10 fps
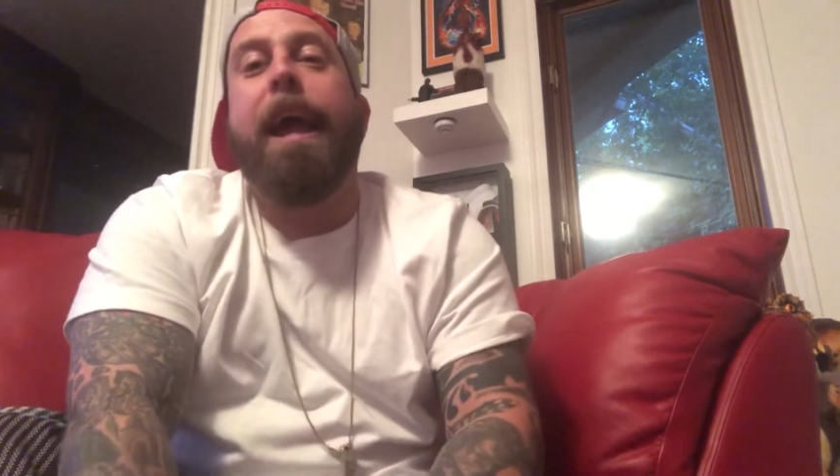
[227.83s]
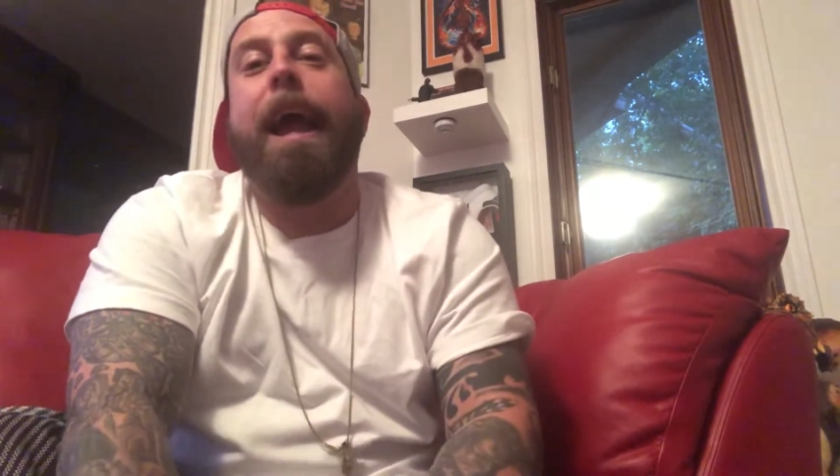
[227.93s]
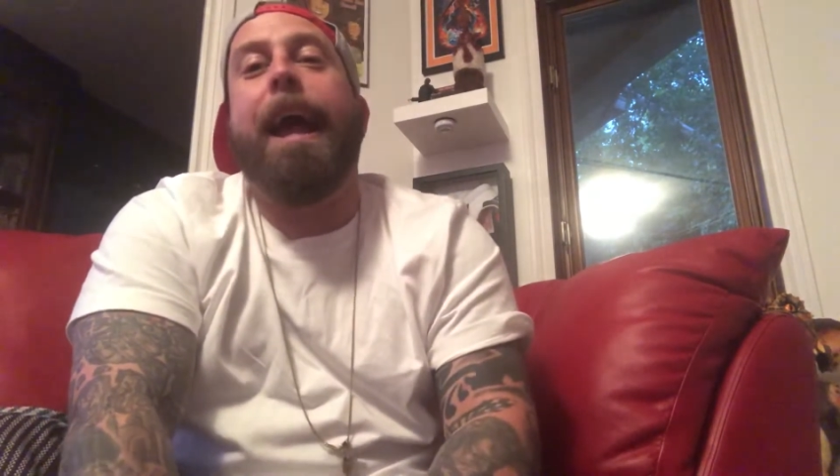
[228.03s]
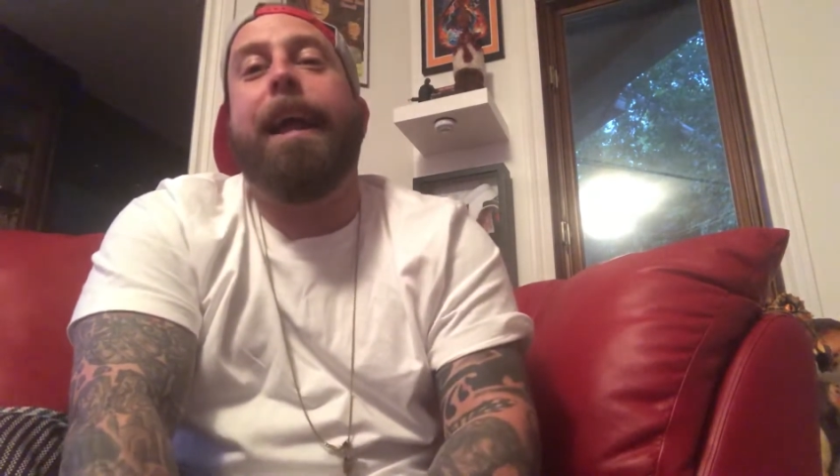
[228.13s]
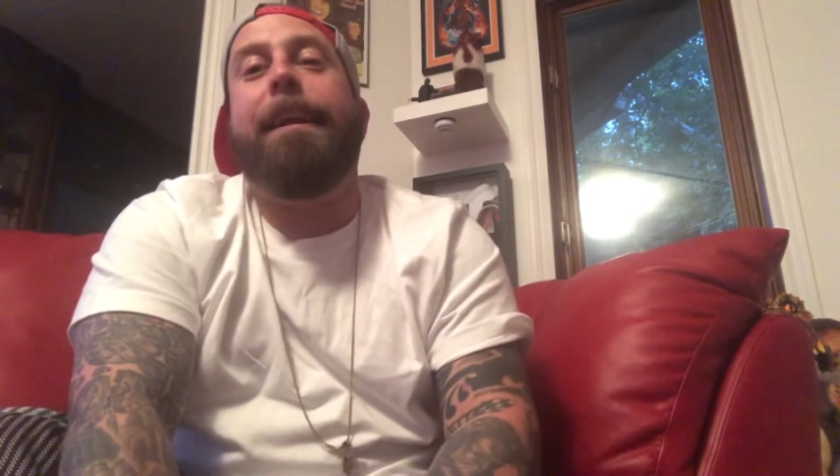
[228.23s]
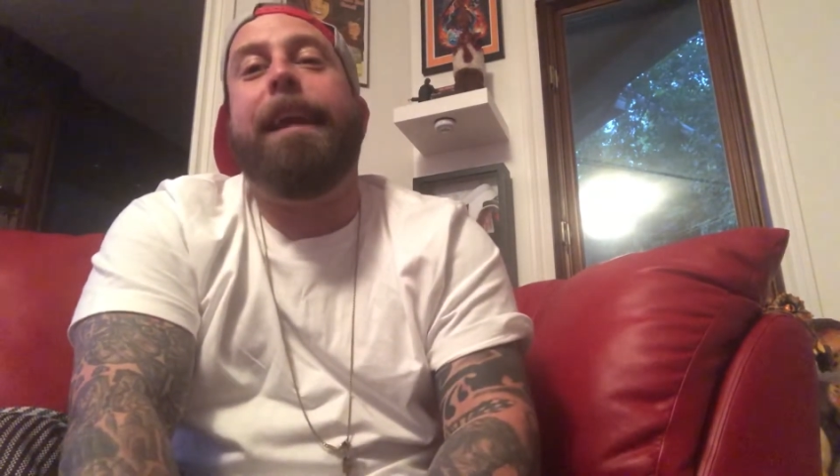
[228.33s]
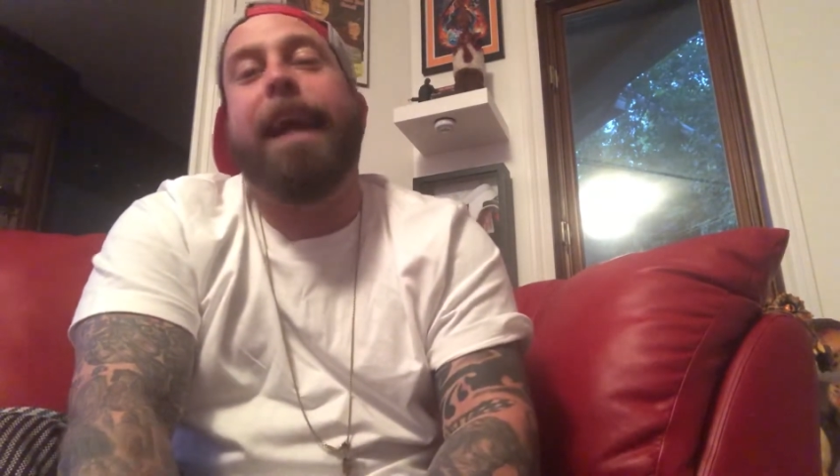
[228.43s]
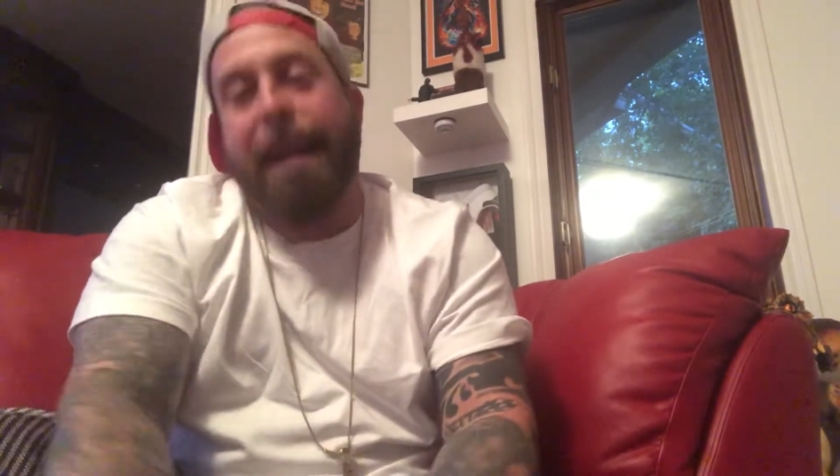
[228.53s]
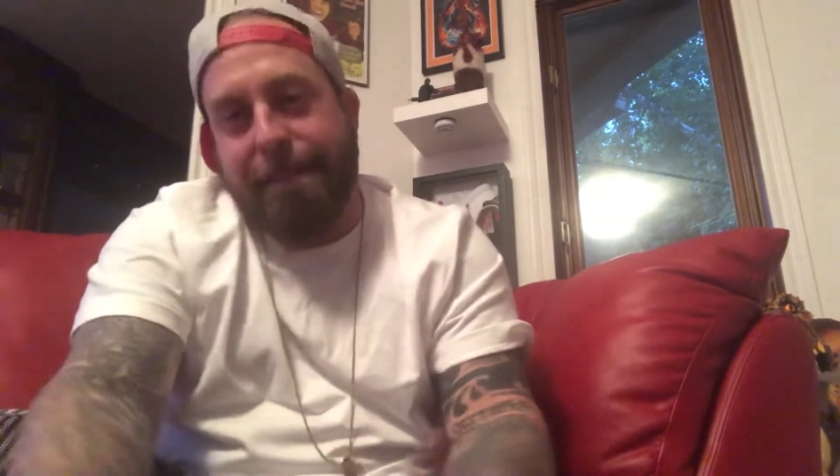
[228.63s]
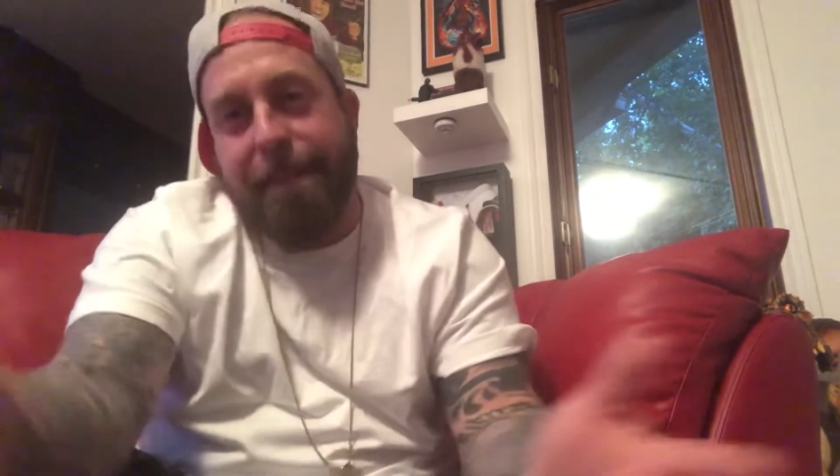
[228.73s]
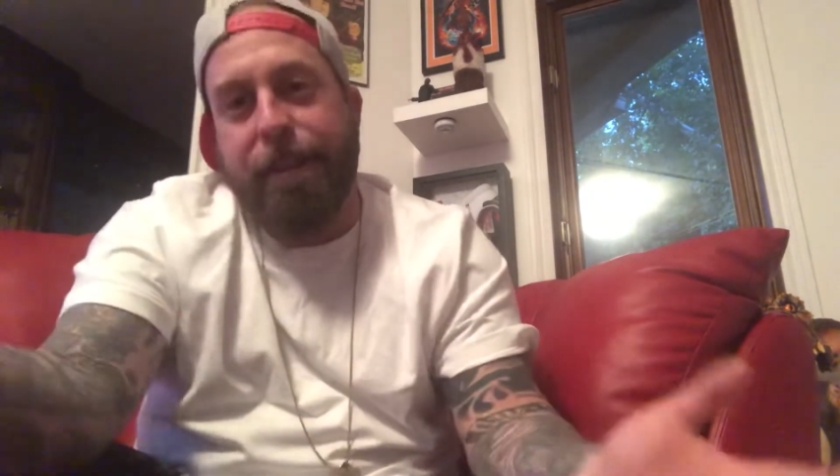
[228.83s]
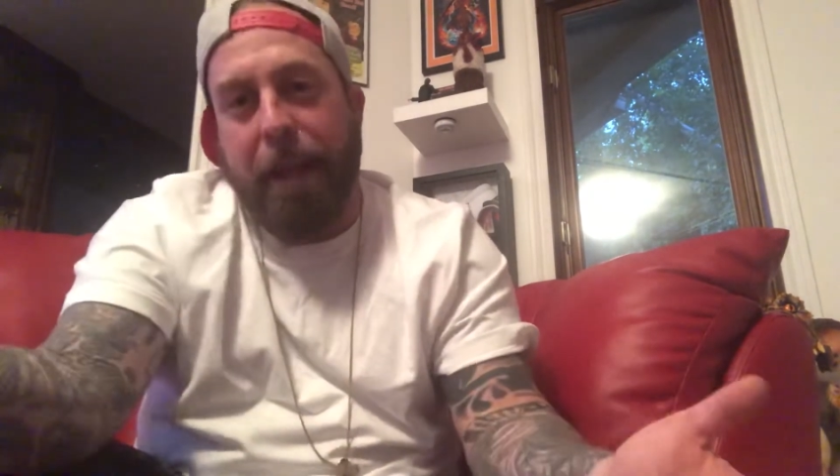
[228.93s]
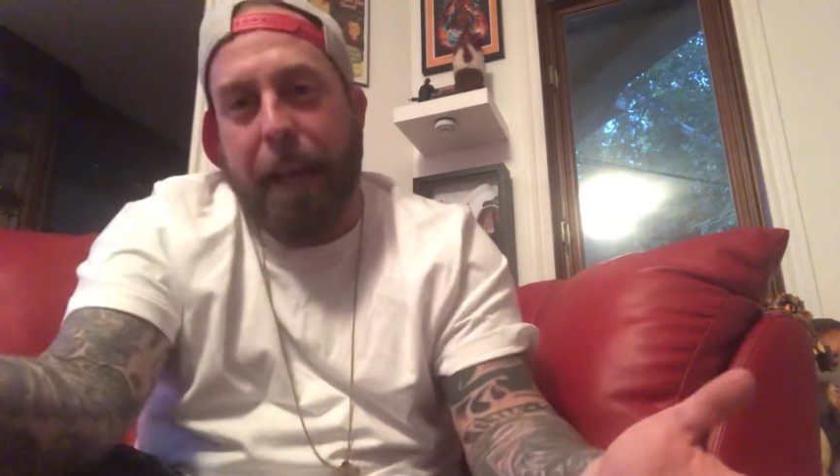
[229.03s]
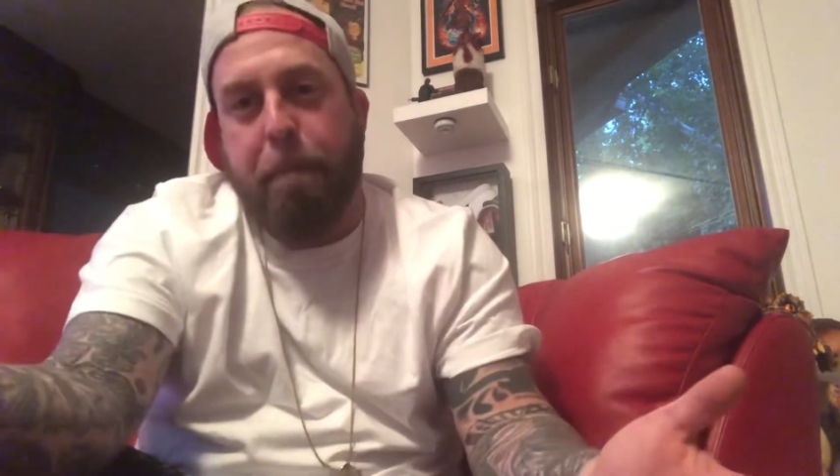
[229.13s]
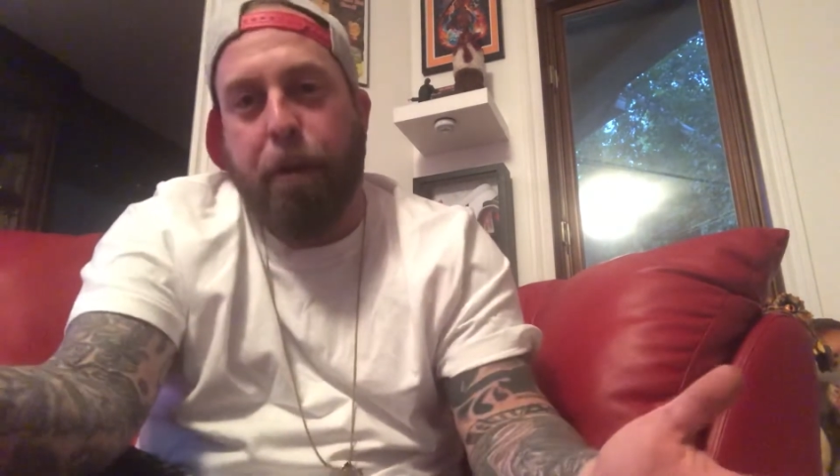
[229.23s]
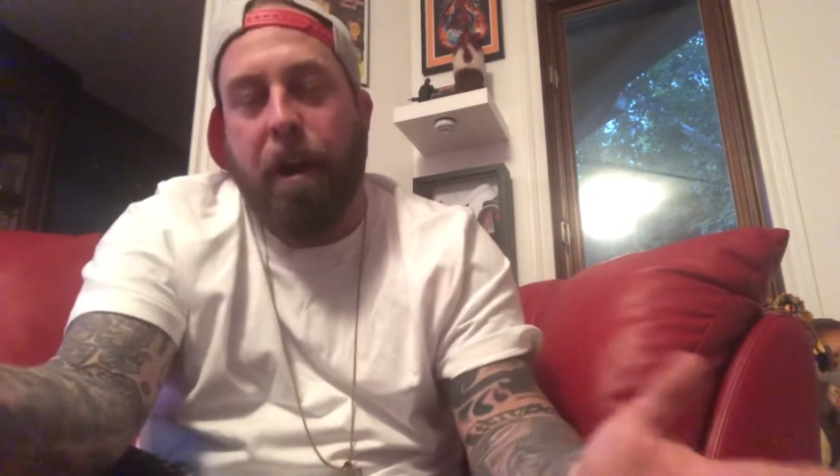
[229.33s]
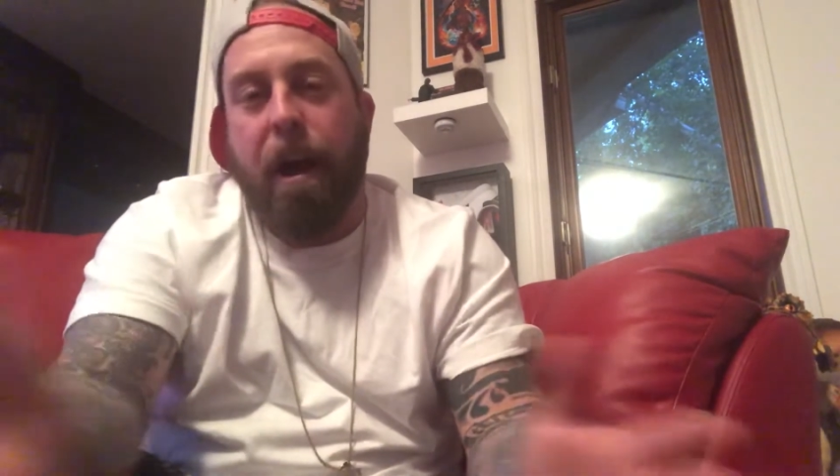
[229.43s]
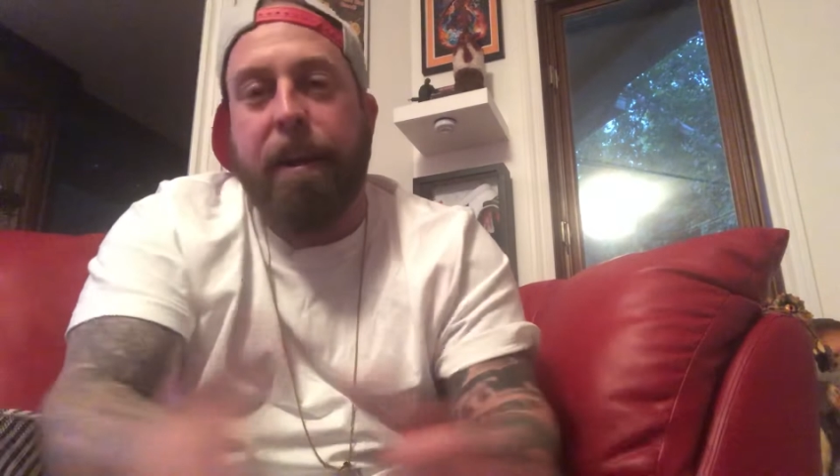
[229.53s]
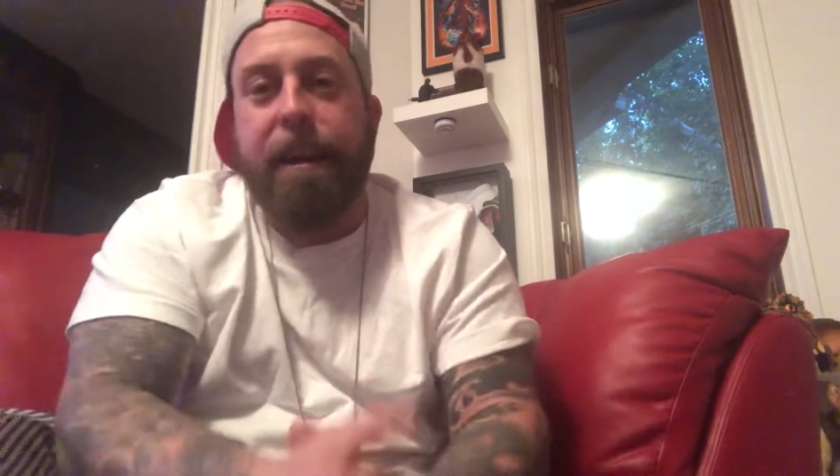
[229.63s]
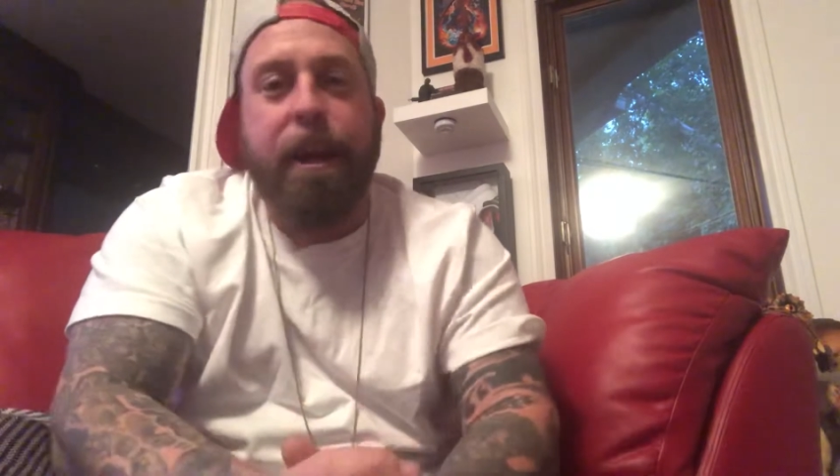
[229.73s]
and it's the
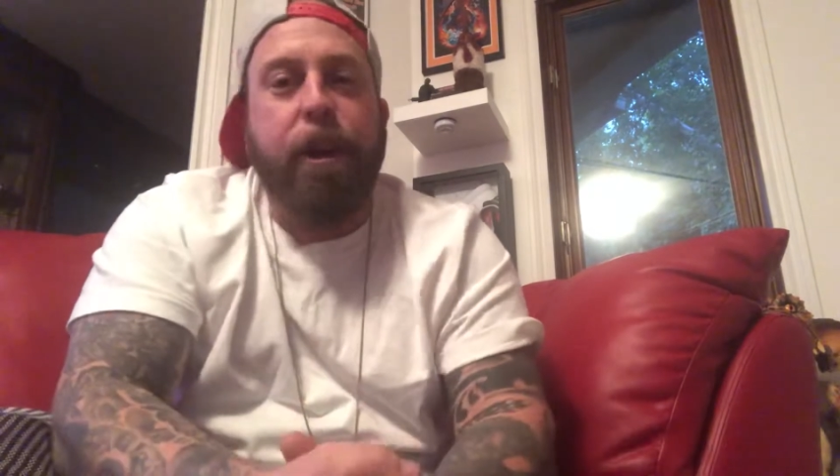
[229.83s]
leprechaun.